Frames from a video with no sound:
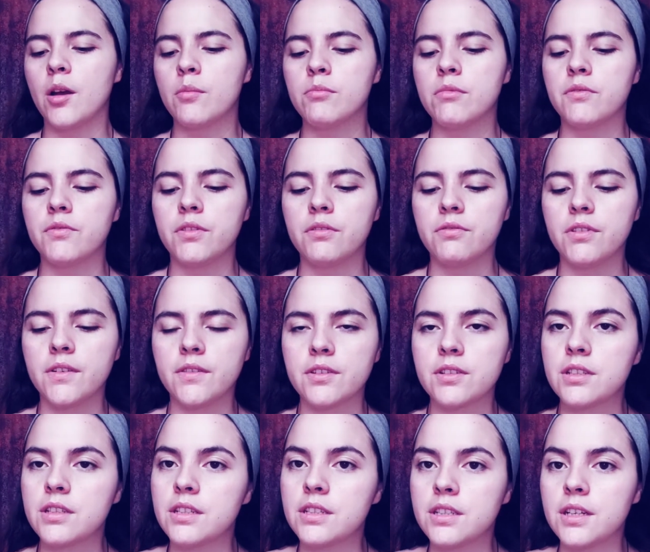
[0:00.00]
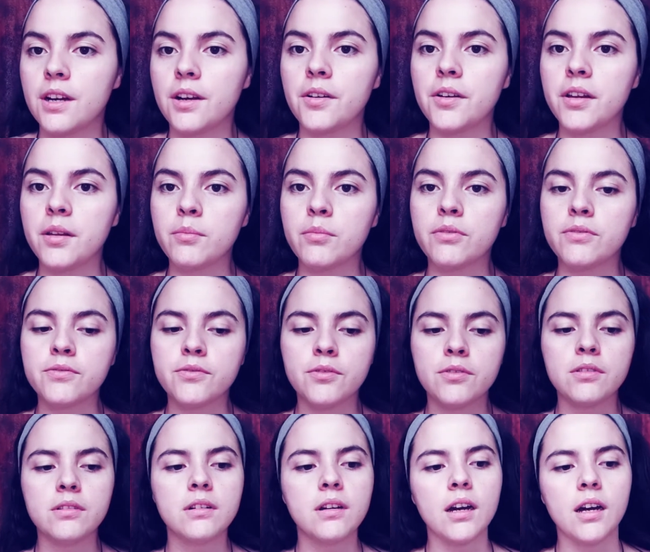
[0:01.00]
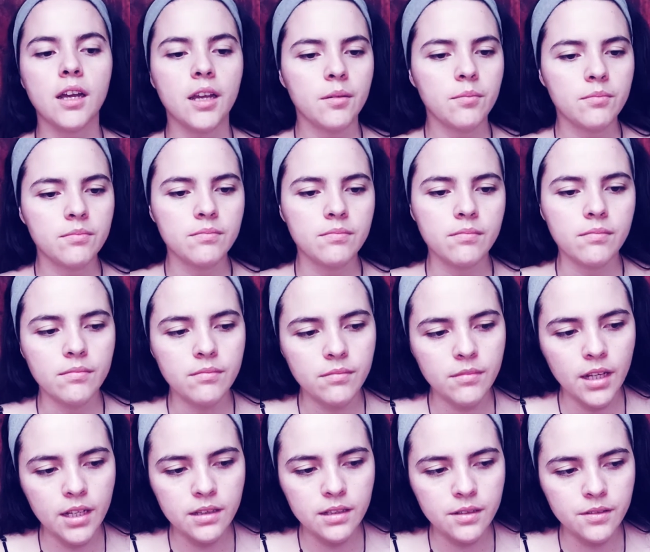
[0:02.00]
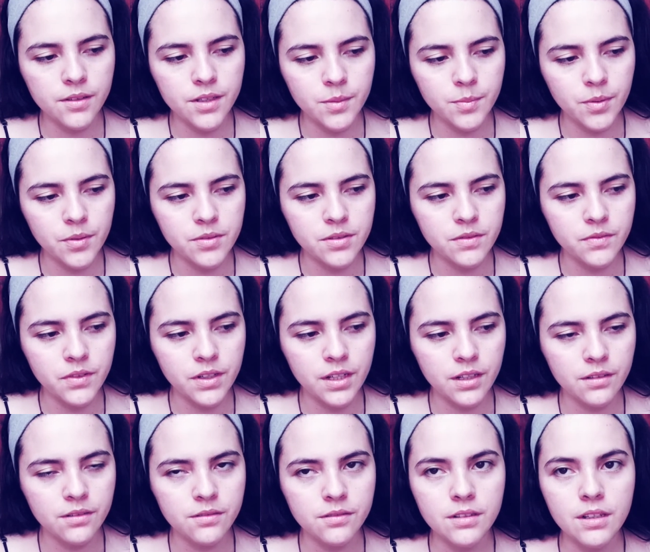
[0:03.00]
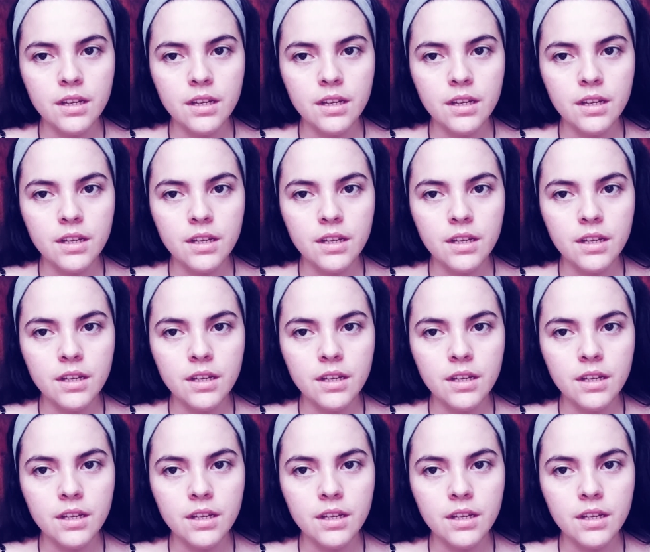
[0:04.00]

If you've never seen a tarot reading before, I'm likely going to post a video